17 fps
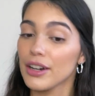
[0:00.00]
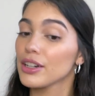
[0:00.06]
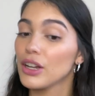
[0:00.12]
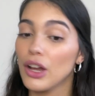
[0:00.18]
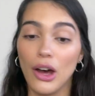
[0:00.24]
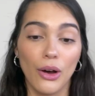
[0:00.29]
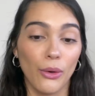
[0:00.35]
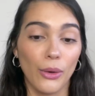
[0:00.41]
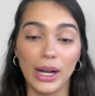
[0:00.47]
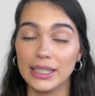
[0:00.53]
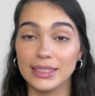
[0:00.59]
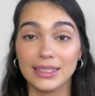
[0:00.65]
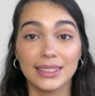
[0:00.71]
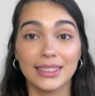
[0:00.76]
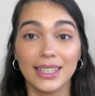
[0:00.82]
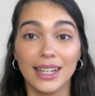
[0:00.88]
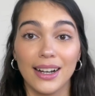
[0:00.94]
No, I
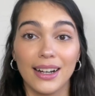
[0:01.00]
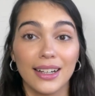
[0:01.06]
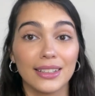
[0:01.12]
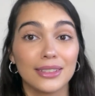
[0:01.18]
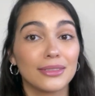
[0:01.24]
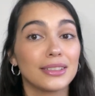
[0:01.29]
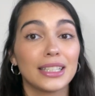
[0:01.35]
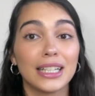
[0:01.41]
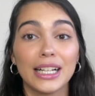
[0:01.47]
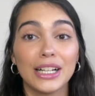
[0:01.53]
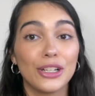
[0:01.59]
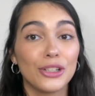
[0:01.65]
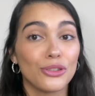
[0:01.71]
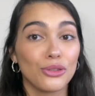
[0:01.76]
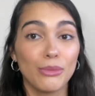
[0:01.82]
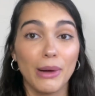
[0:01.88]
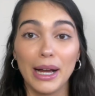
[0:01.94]
did not
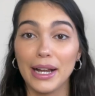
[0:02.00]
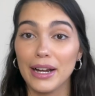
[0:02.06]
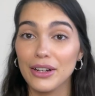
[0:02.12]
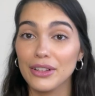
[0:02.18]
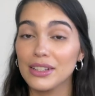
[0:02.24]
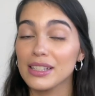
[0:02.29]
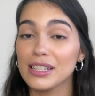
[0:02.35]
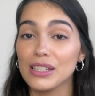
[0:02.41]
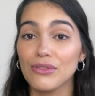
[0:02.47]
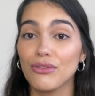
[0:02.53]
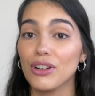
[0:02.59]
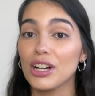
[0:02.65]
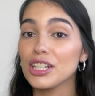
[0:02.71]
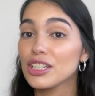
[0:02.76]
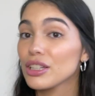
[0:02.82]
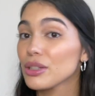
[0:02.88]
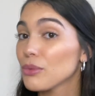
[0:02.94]
do my hair. This is
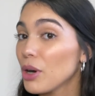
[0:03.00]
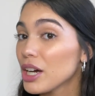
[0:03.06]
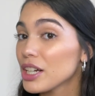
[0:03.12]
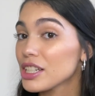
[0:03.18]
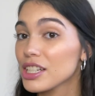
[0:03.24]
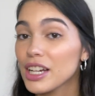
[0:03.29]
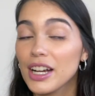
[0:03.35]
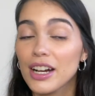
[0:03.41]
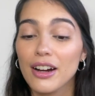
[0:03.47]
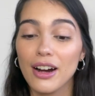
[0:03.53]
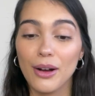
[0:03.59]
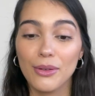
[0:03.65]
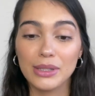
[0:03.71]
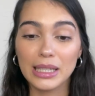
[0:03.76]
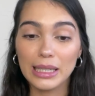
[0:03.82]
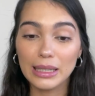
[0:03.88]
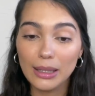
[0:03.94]
freshly washed hair. I
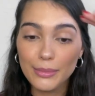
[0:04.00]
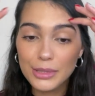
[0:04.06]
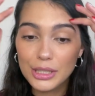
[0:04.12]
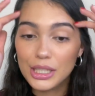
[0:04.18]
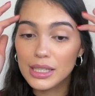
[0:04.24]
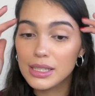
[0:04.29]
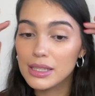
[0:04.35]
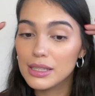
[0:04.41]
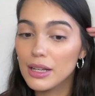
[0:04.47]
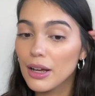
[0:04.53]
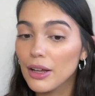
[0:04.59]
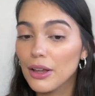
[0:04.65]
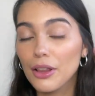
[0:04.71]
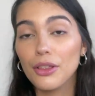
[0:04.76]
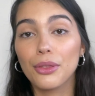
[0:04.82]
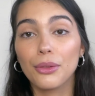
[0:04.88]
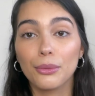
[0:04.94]
was like, let me just
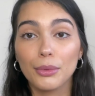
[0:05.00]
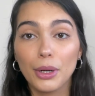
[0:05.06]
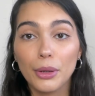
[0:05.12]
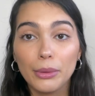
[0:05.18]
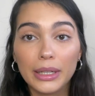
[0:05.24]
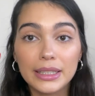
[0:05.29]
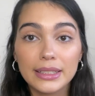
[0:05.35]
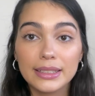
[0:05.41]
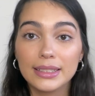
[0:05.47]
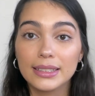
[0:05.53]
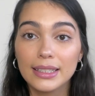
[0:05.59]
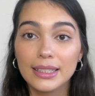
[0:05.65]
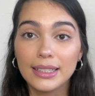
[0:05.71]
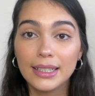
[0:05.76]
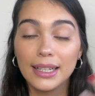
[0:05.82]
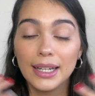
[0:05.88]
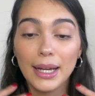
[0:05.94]
throw it
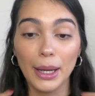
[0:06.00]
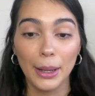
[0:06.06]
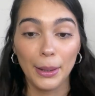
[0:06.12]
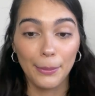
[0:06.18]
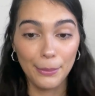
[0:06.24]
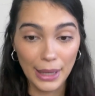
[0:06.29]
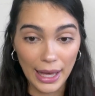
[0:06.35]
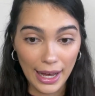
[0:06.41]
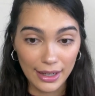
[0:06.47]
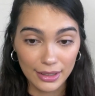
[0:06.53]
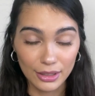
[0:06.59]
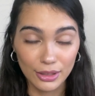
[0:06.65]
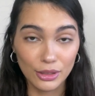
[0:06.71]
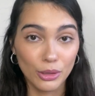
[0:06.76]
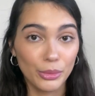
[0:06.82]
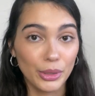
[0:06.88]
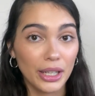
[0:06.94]
back a
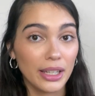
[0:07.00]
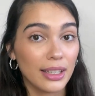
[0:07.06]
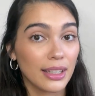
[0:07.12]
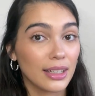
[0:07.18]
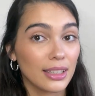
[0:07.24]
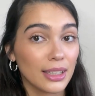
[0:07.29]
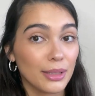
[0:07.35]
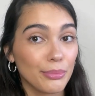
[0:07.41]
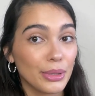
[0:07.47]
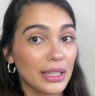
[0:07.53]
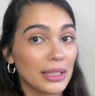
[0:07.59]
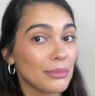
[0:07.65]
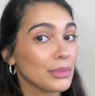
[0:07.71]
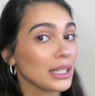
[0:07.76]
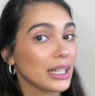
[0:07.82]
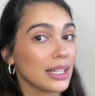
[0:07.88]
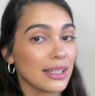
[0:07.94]
little bit and clip
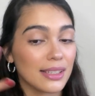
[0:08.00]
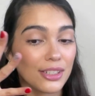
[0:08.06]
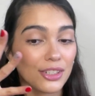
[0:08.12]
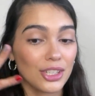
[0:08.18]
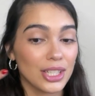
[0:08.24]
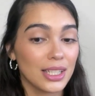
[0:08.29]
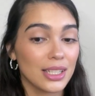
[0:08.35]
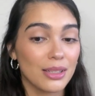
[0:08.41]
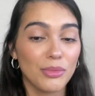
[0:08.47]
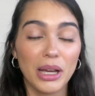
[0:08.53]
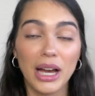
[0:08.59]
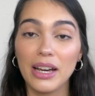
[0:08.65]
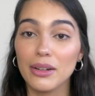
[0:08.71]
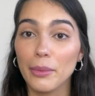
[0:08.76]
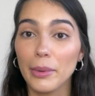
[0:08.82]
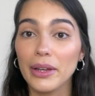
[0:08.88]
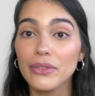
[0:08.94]
it because it just needs to be
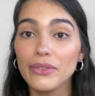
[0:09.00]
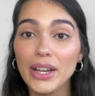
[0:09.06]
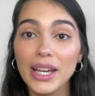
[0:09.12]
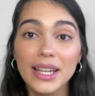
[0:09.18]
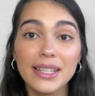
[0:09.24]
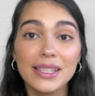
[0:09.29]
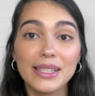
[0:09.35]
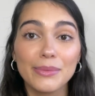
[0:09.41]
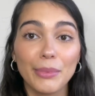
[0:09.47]
out of my face.